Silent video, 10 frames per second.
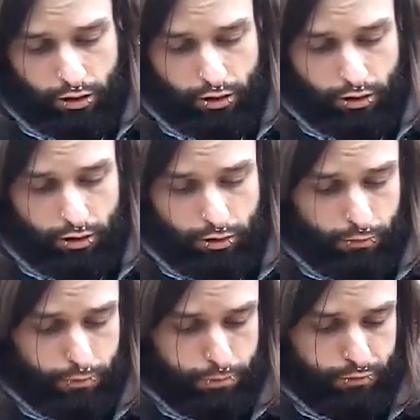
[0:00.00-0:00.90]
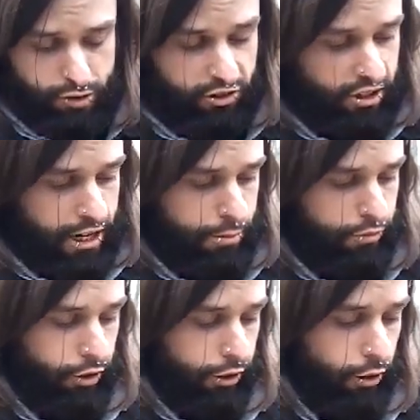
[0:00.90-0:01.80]
doesn't
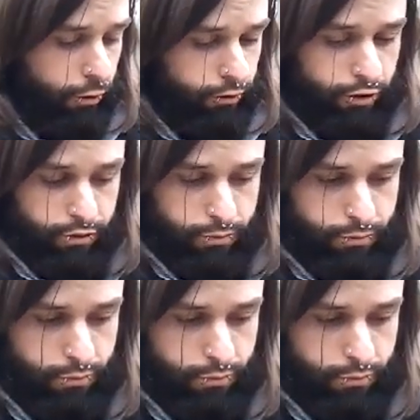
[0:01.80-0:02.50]
happen very often.